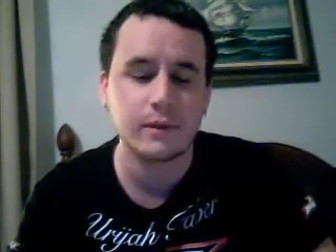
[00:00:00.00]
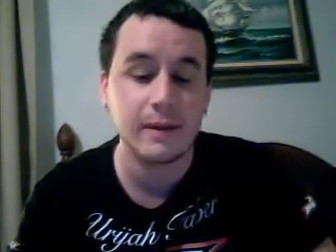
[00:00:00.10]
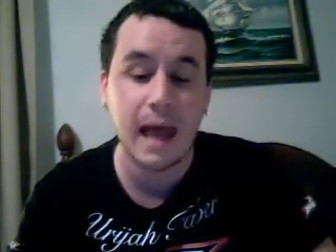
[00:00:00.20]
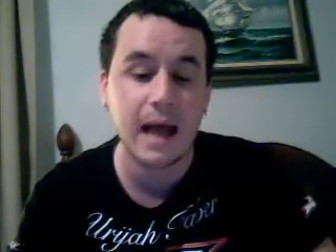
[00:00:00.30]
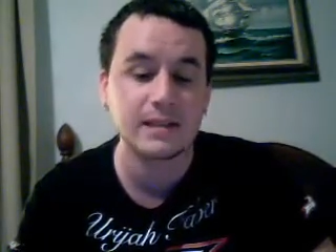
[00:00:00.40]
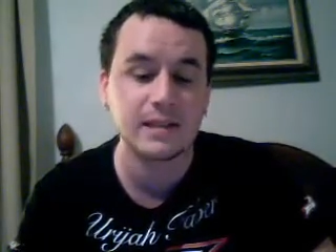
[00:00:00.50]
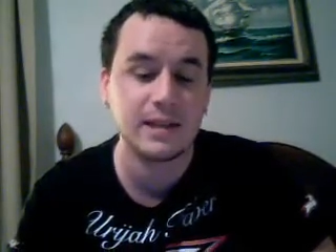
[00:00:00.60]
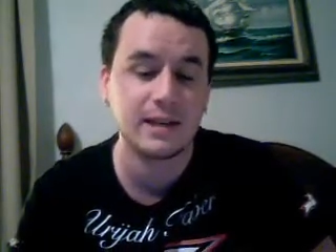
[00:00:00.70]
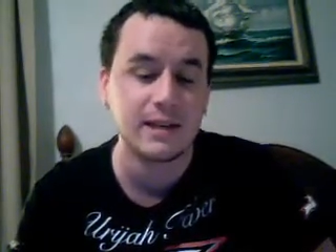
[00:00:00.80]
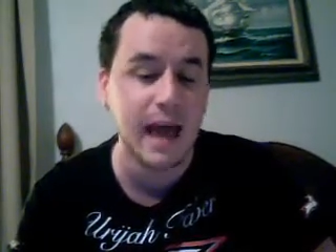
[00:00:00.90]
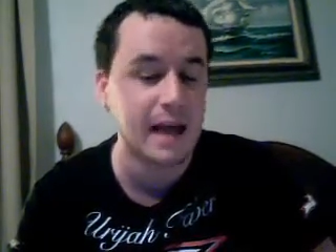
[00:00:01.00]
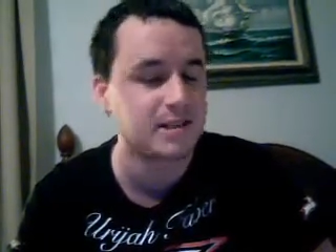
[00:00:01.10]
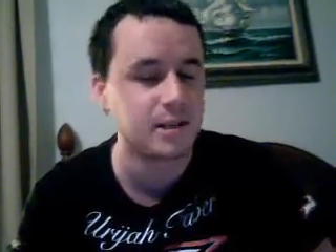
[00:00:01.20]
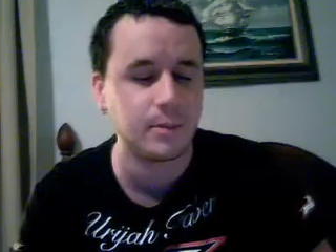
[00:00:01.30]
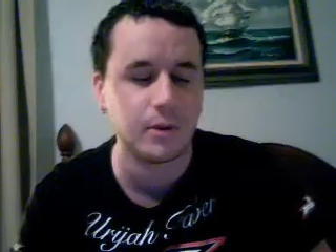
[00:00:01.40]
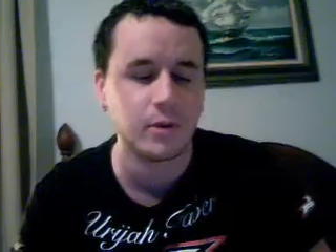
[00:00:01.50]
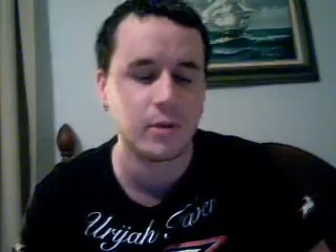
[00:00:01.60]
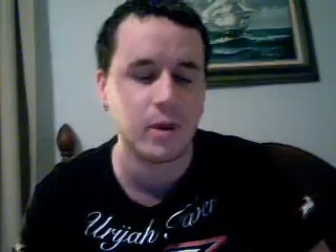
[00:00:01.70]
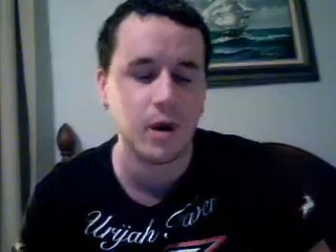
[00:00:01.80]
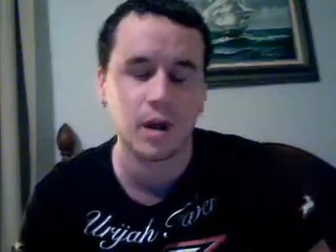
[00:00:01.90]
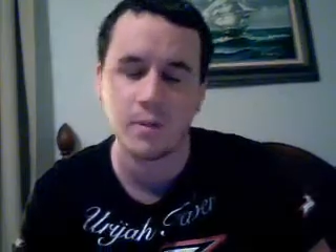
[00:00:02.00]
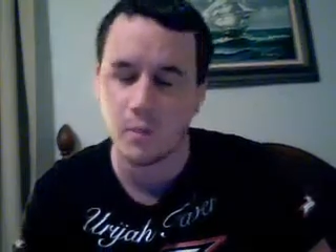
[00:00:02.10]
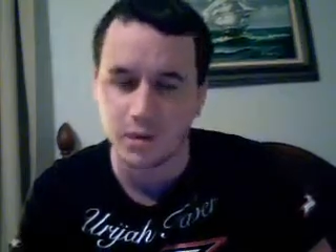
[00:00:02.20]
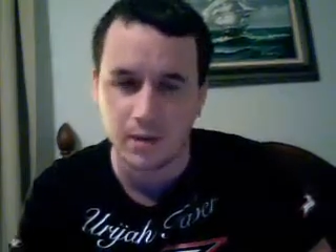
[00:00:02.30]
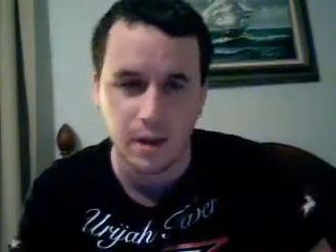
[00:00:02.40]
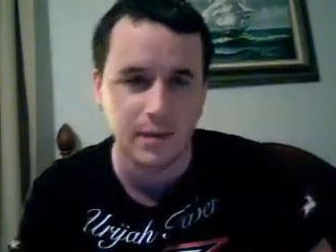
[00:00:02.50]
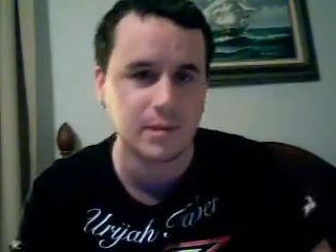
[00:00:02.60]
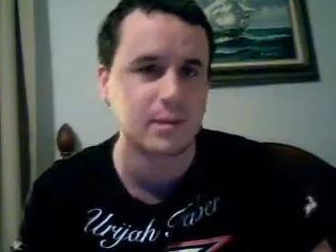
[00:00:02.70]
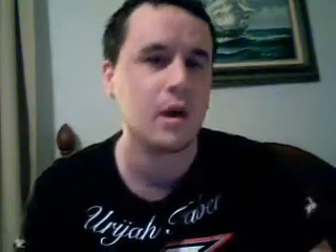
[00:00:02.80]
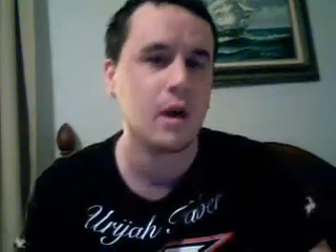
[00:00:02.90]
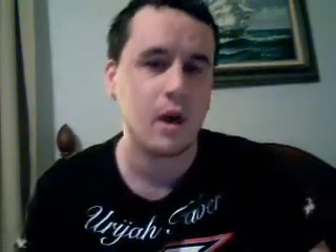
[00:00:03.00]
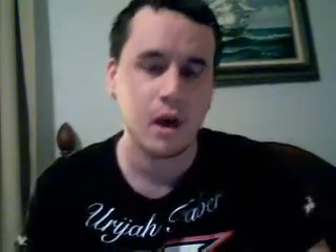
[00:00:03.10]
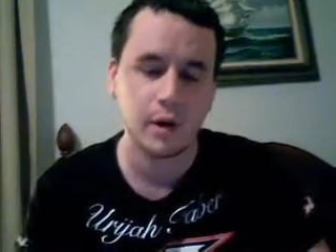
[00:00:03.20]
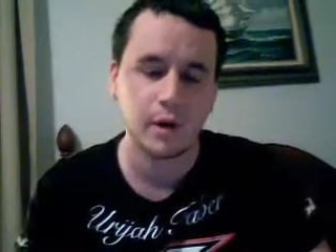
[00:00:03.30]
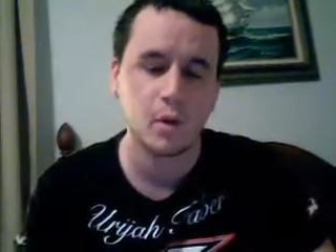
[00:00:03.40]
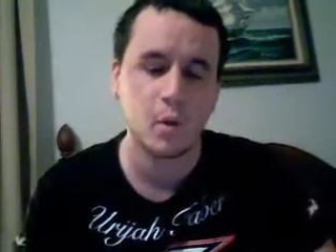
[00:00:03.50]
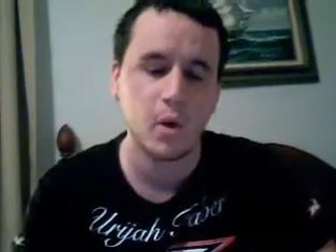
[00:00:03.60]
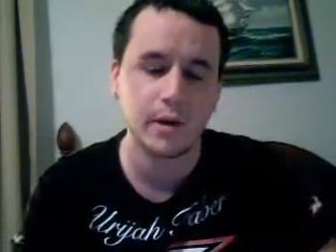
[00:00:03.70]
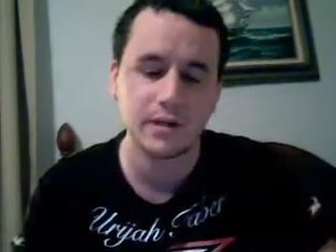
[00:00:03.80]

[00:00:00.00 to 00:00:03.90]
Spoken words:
Nasty, nasty beard. Kimbo Slice, another one.